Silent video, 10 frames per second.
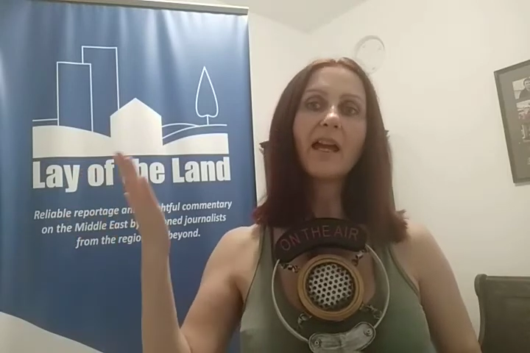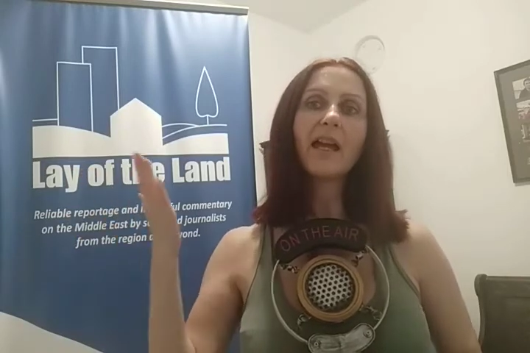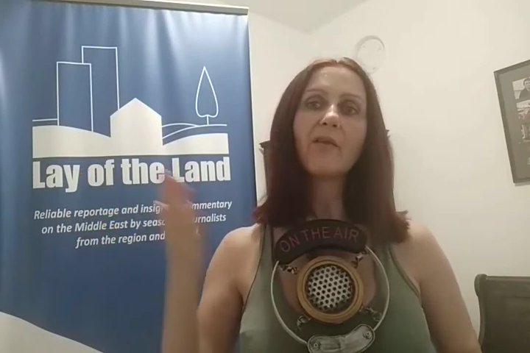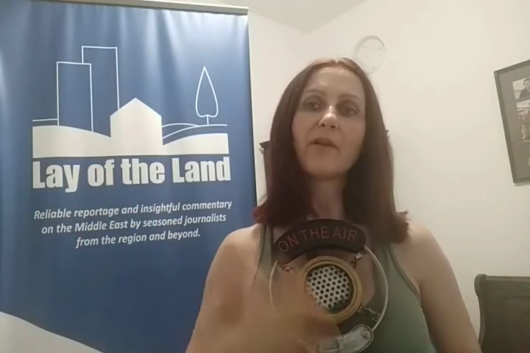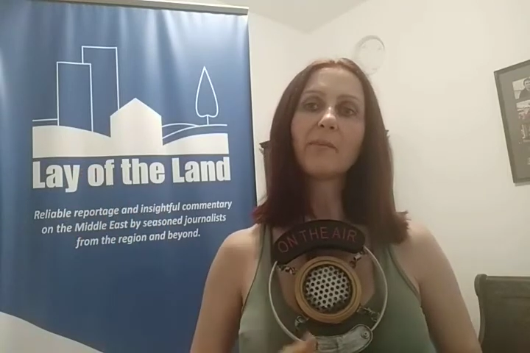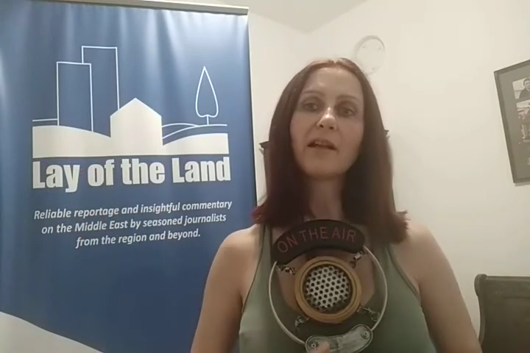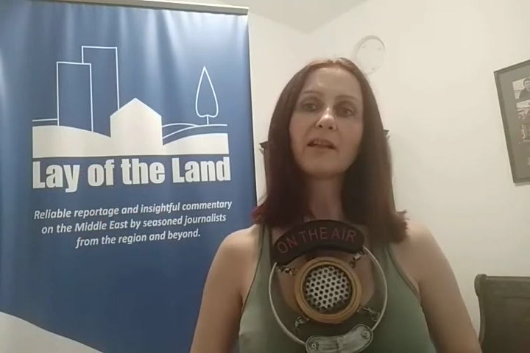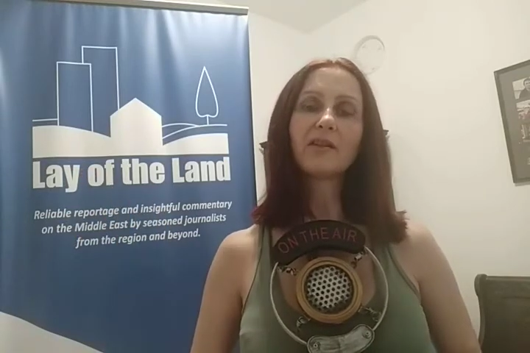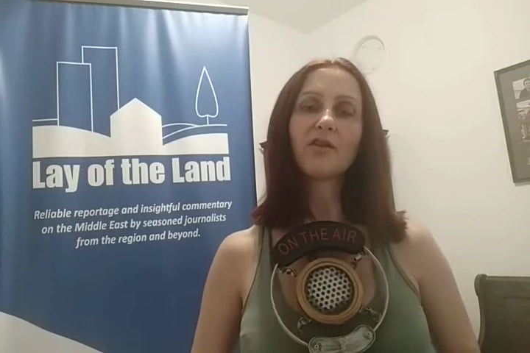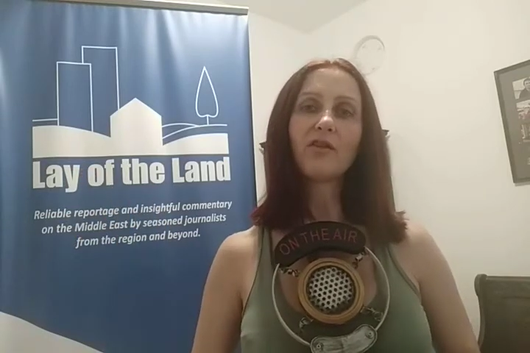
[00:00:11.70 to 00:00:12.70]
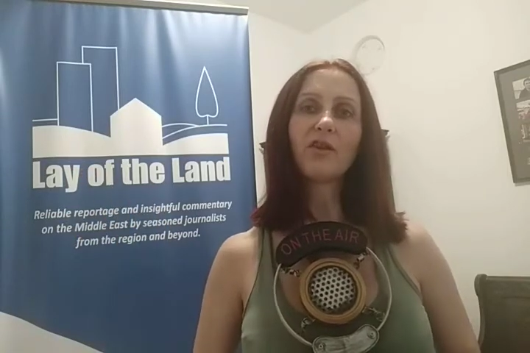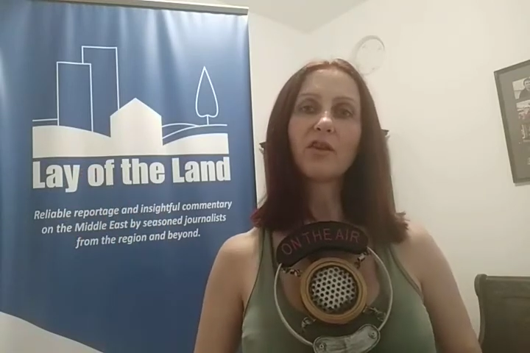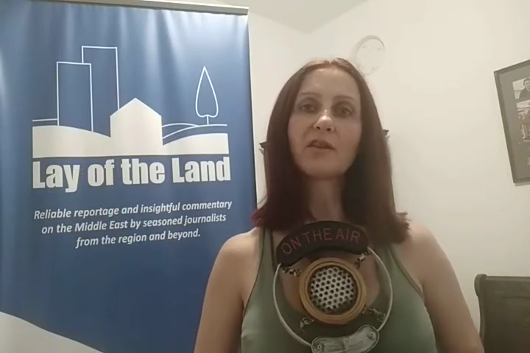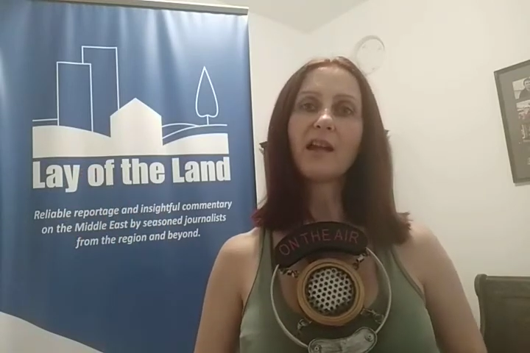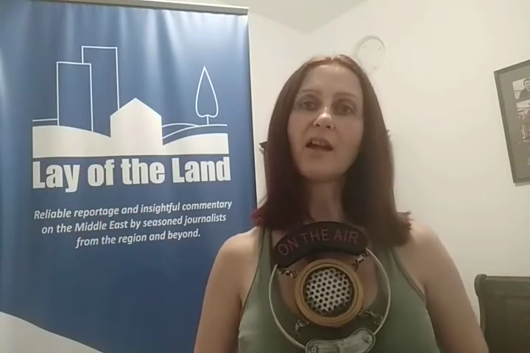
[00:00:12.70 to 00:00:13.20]
every Monday to
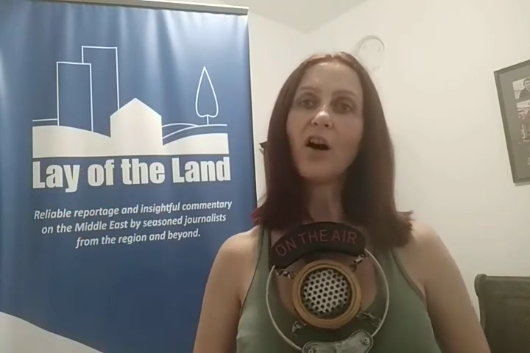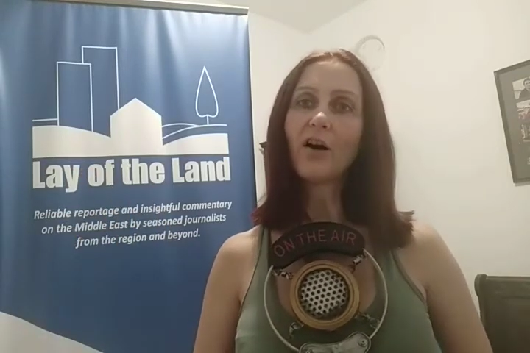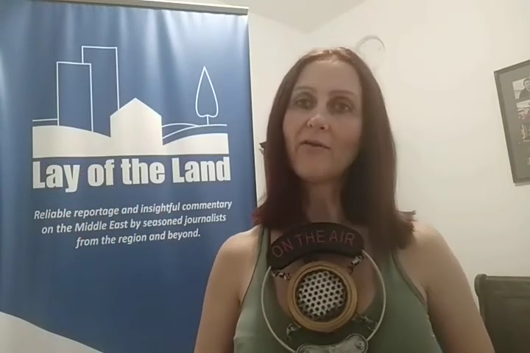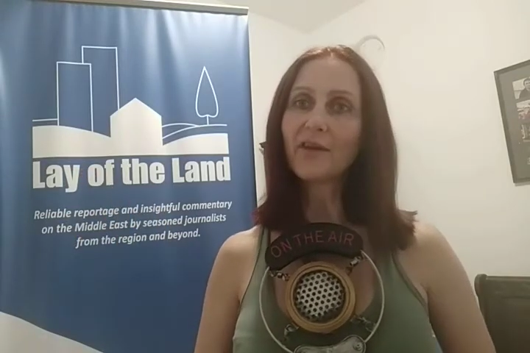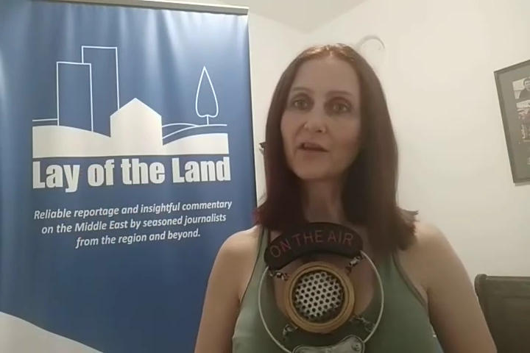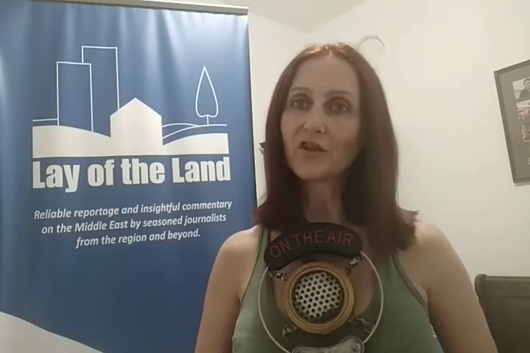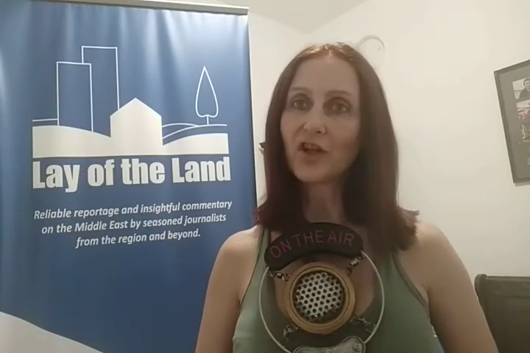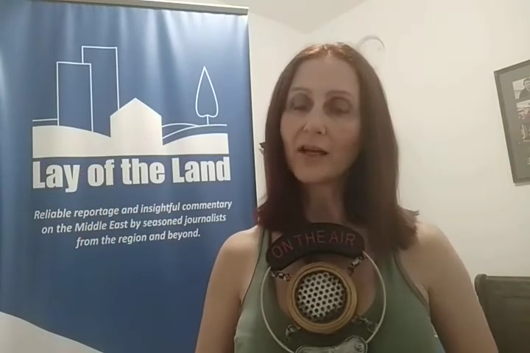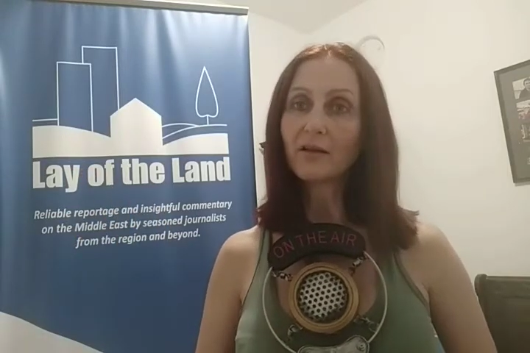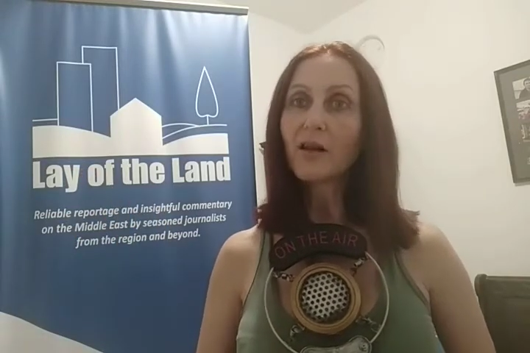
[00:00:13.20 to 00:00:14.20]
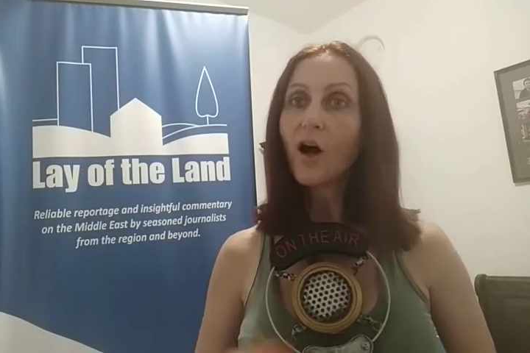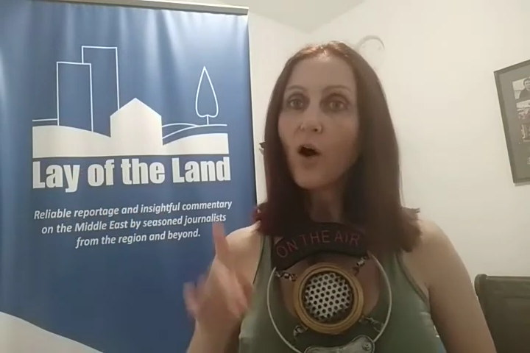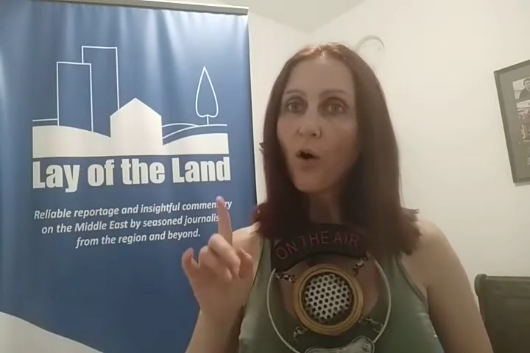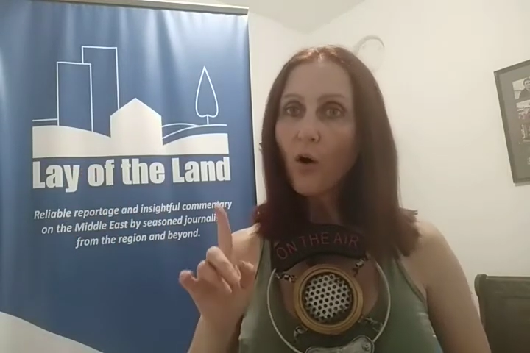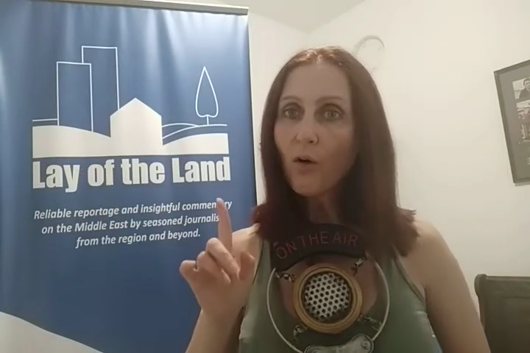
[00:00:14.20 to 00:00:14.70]
Thursday on this channel
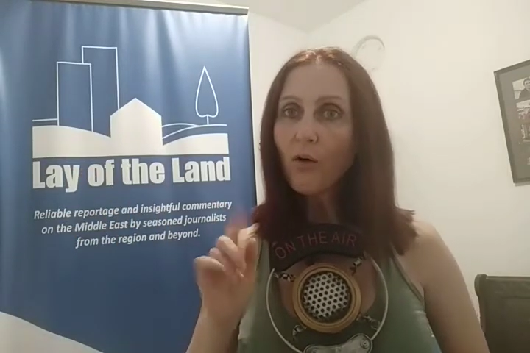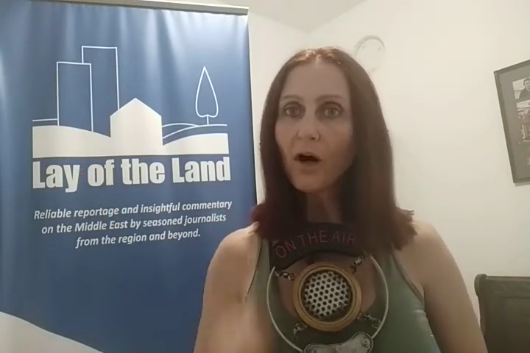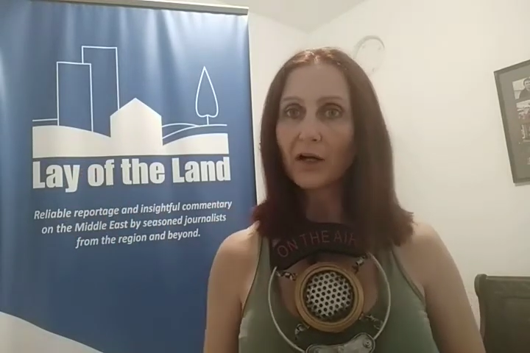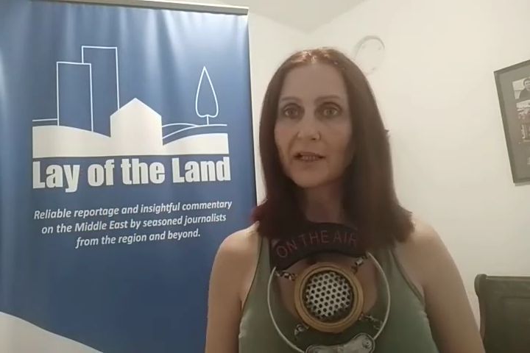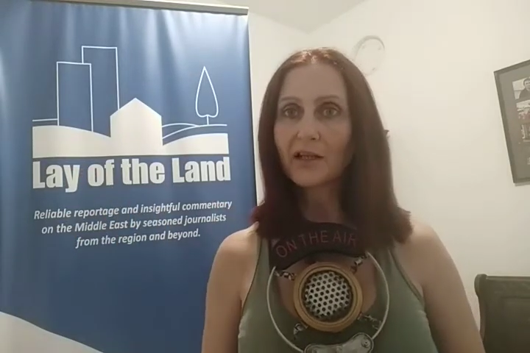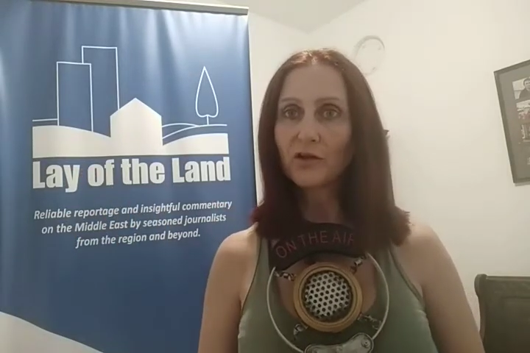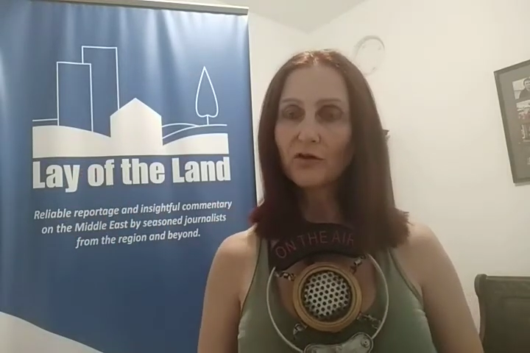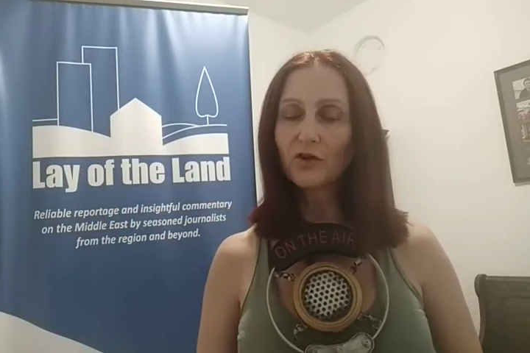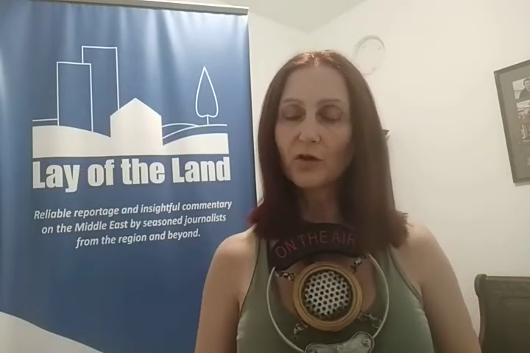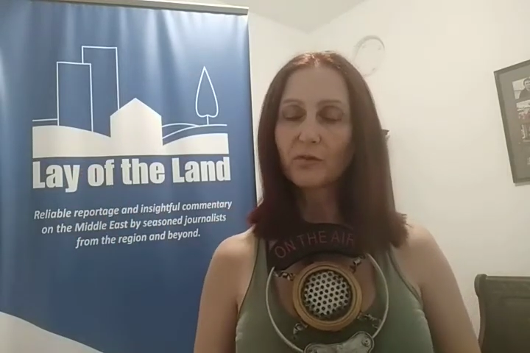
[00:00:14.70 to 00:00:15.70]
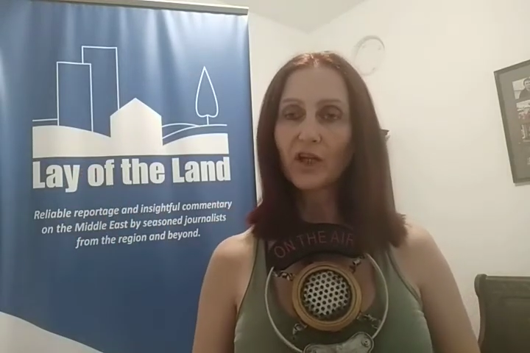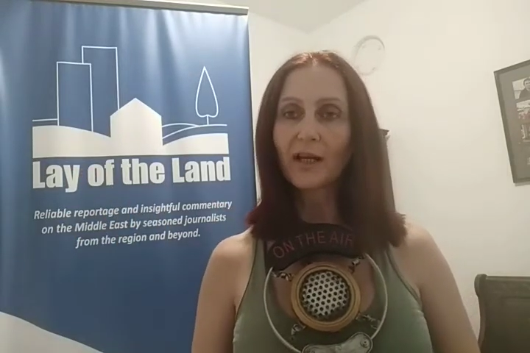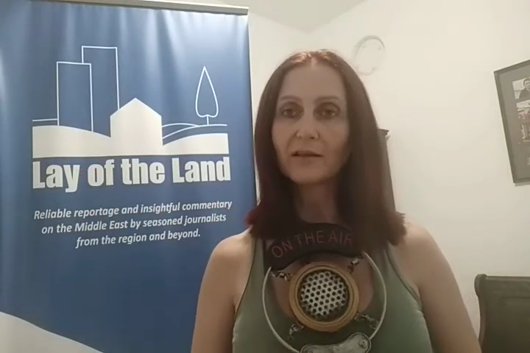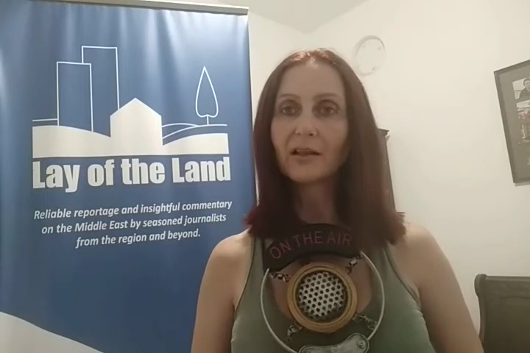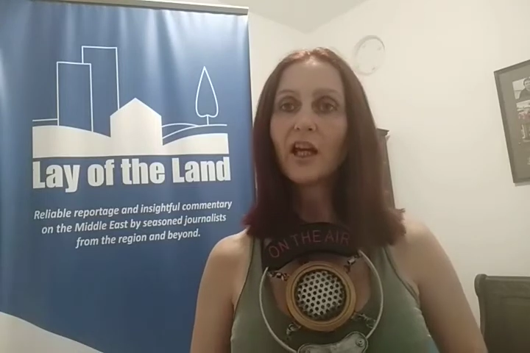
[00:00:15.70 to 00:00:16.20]
or on our YouTube
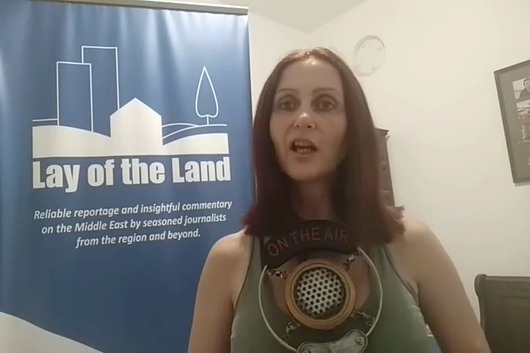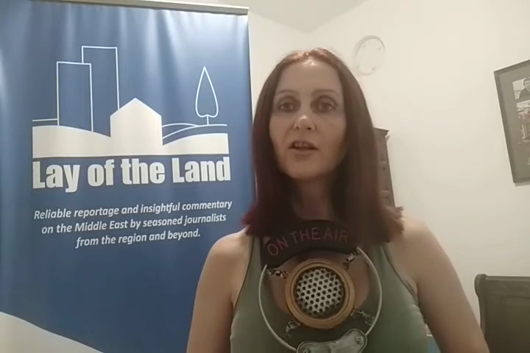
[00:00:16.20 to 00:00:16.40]
channel.